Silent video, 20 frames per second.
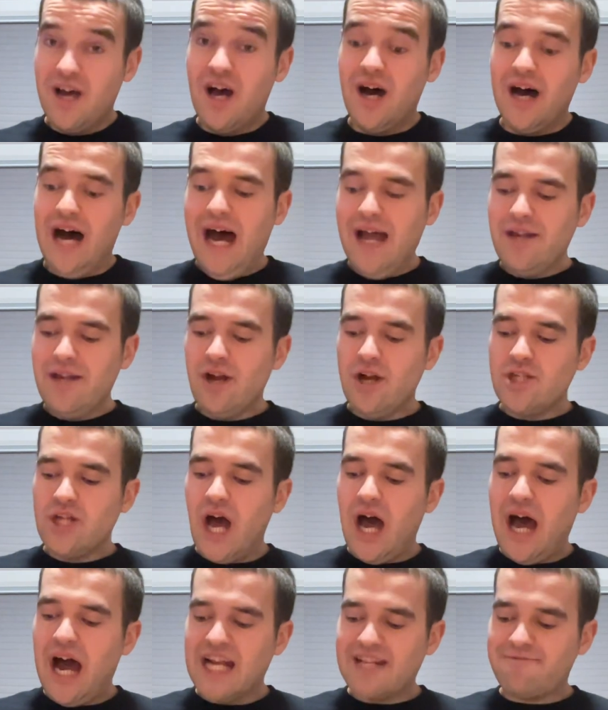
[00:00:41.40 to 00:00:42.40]

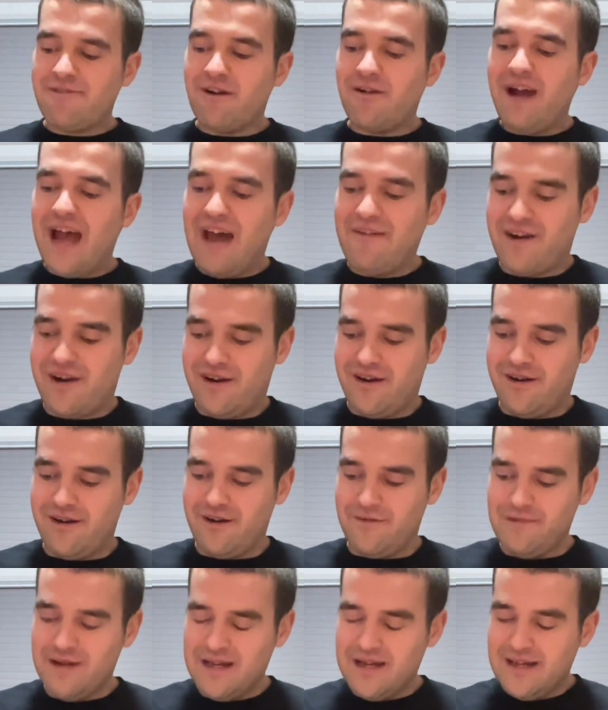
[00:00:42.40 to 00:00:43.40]
Underdogs
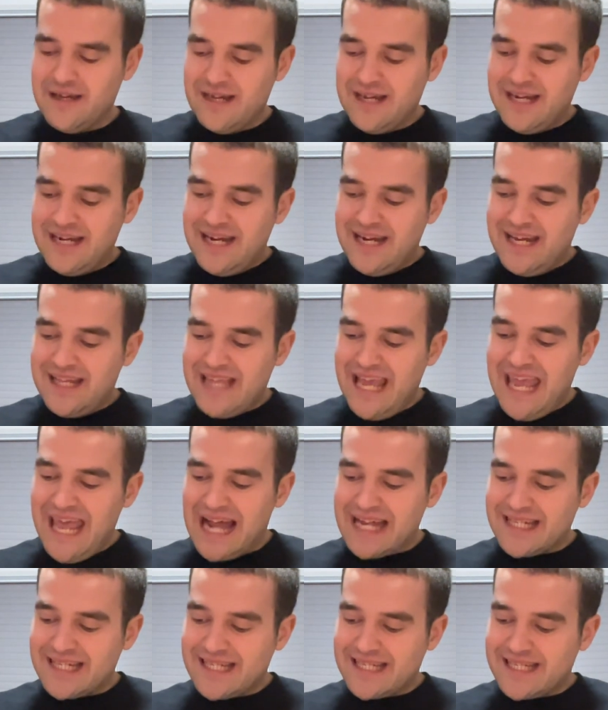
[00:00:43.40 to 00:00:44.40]
forever! They
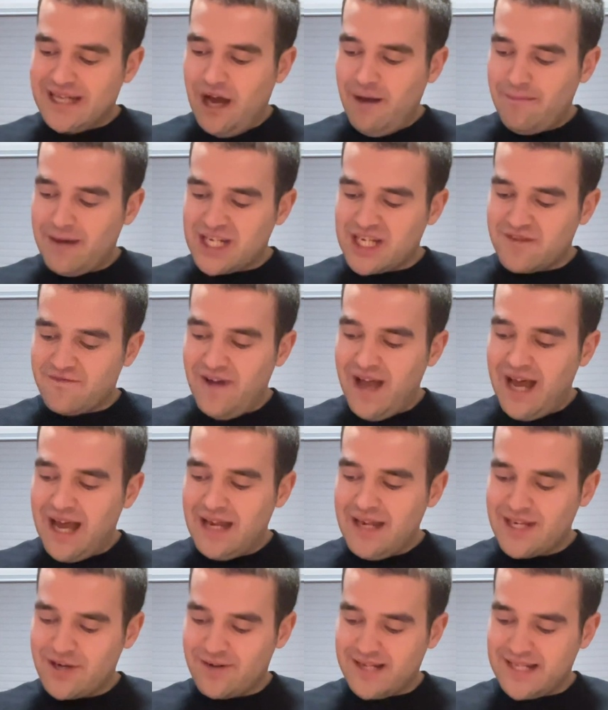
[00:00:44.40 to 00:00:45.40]
had so much
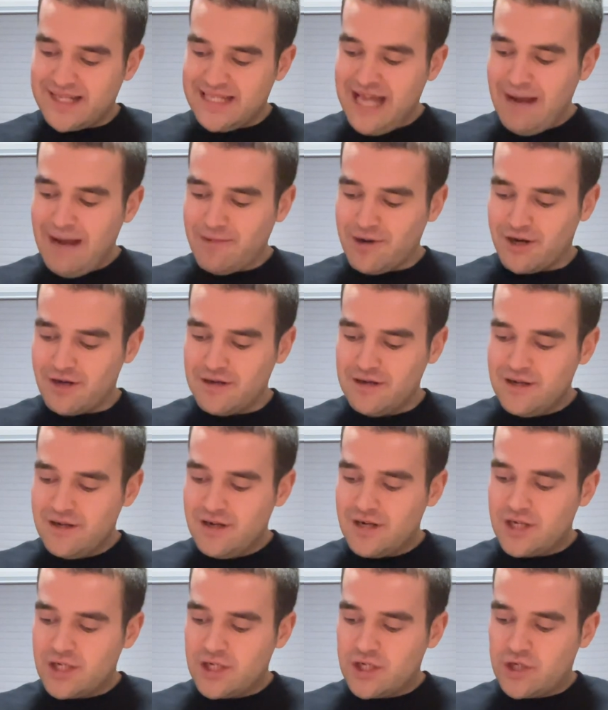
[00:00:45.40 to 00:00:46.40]
fun during the summer,
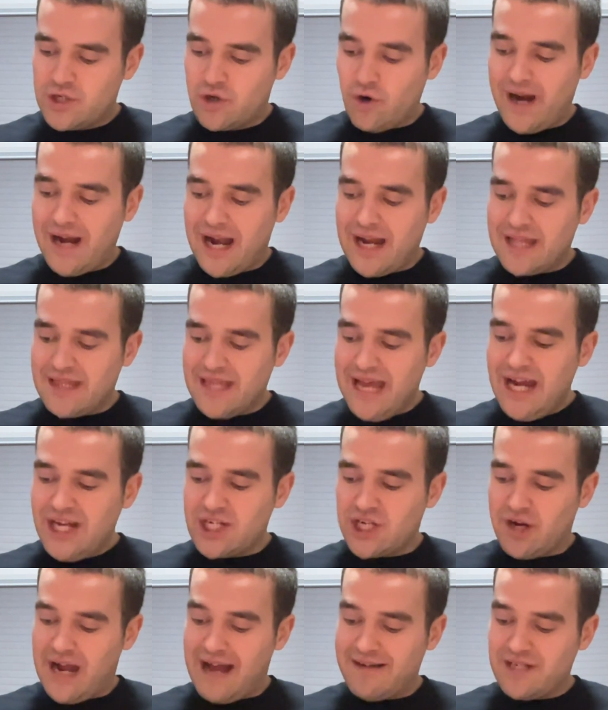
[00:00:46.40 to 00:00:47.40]
going on
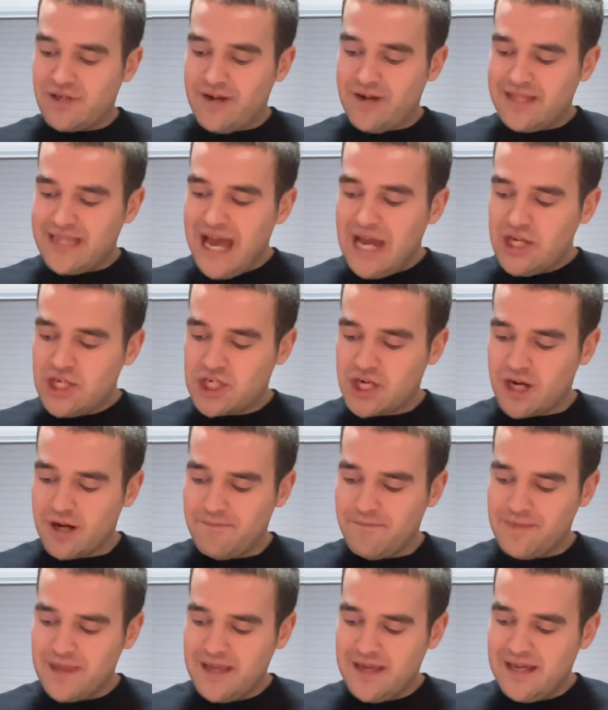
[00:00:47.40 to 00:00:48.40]
adventure after adventure.
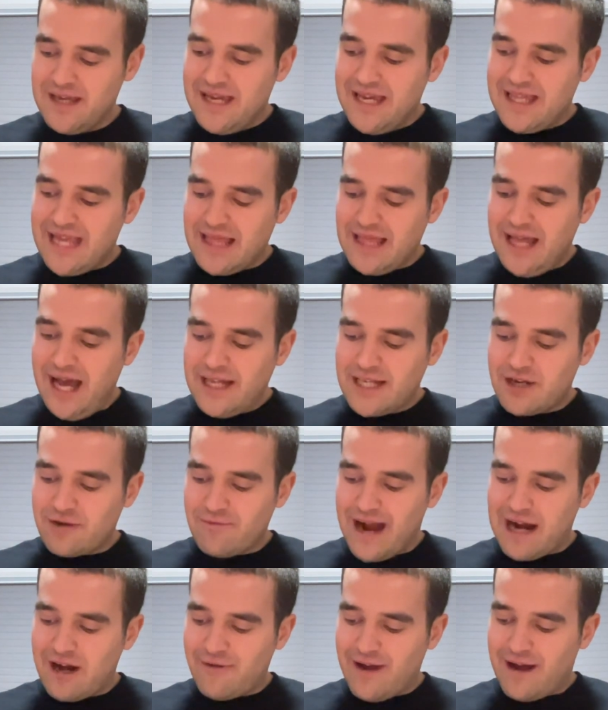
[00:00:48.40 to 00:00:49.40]
They loved to
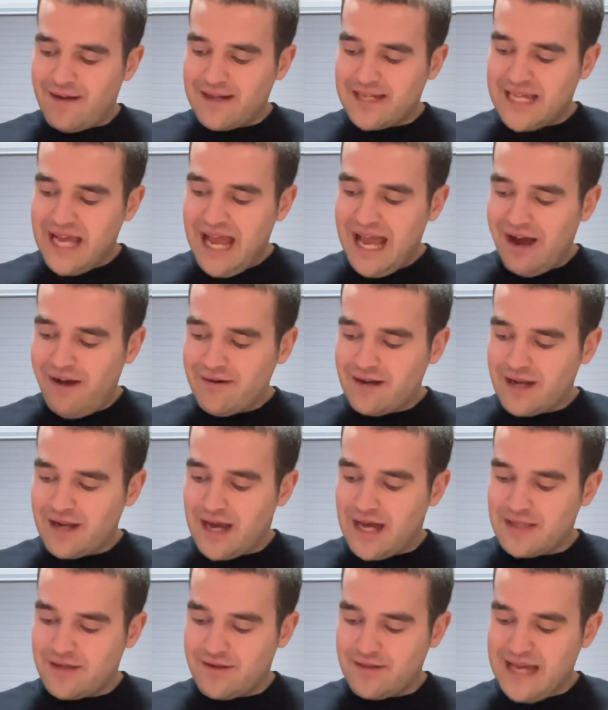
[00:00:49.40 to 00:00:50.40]
ride around town and
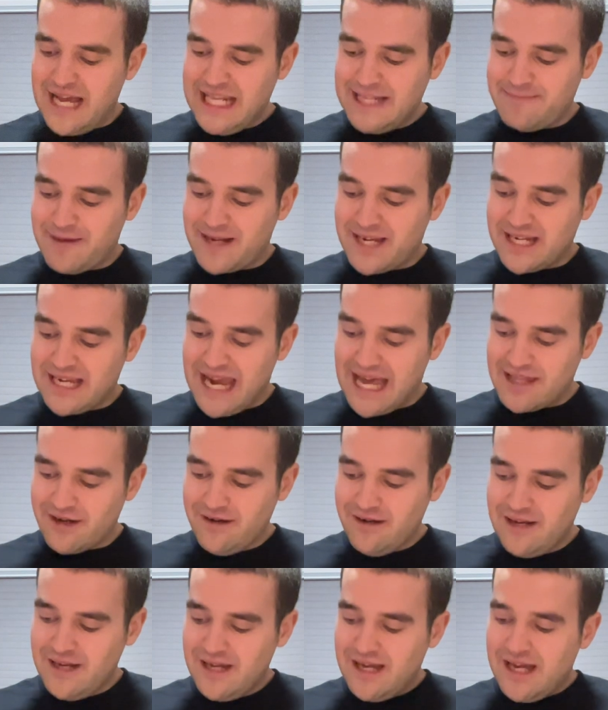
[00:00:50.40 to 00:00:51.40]
on their Vespa
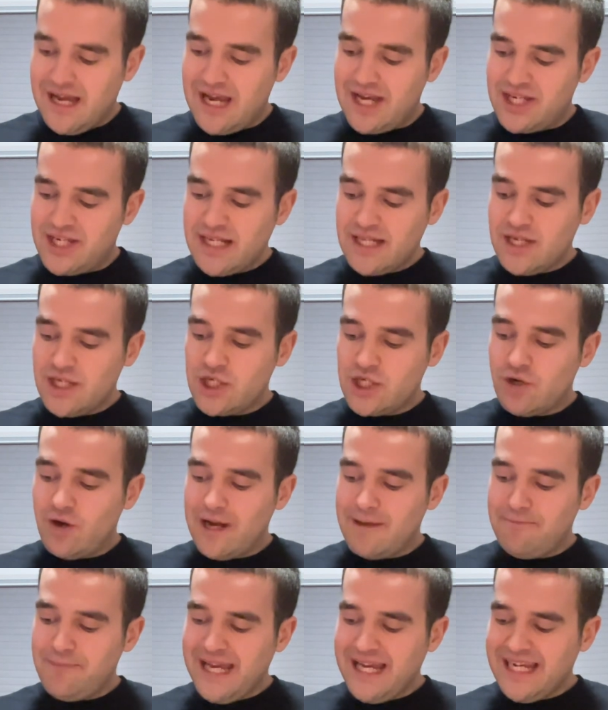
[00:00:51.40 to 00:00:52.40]
together and just
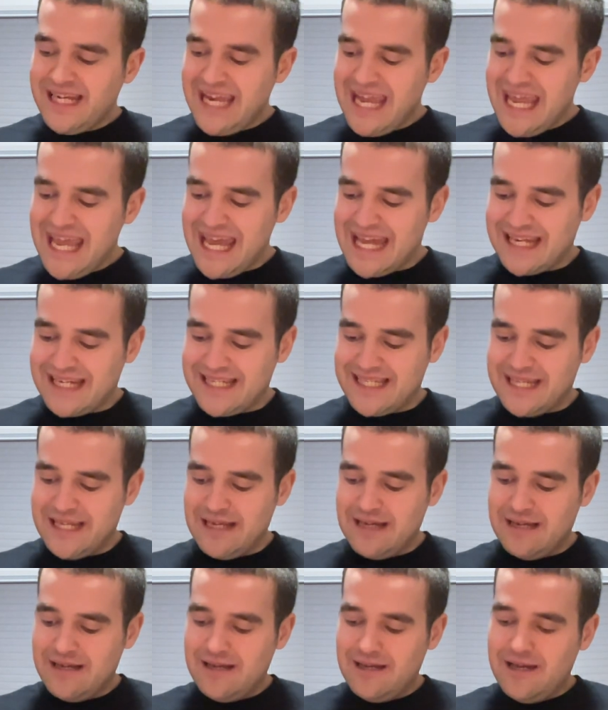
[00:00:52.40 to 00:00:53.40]
enjoying being kids.
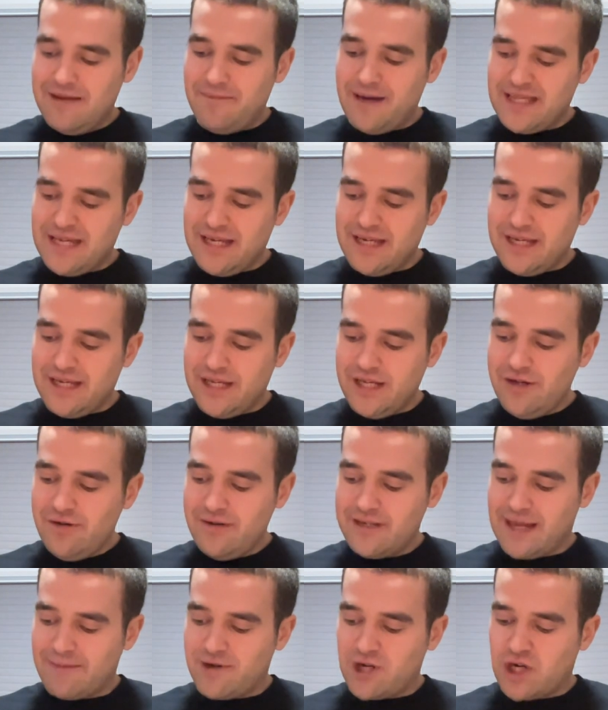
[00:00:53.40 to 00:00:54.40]
But they knew
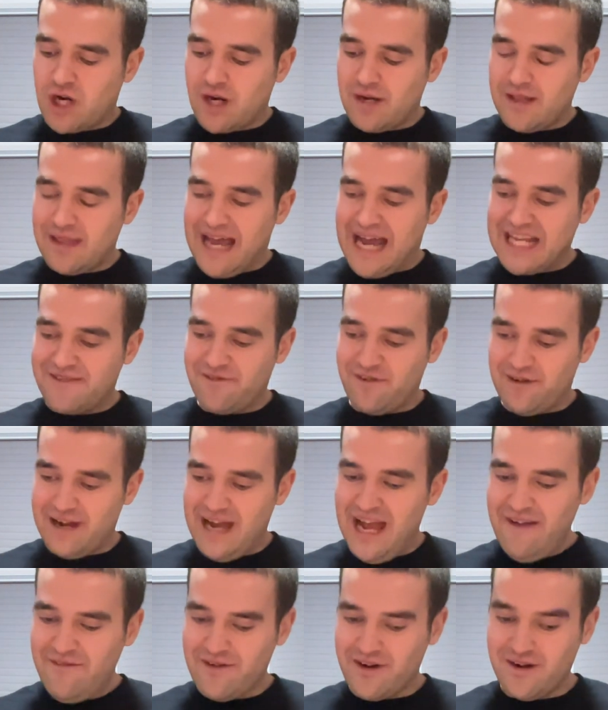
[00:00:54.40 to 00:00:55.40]
summer couldn't last
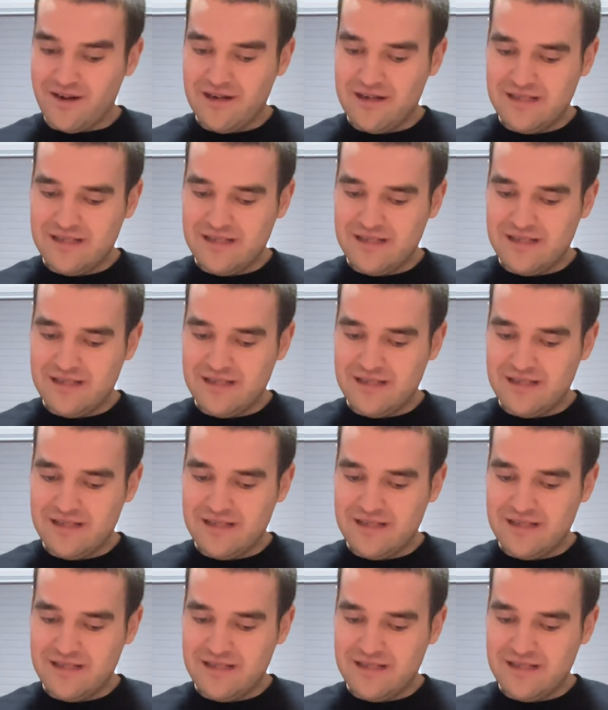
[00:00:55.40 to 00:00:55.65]
forever.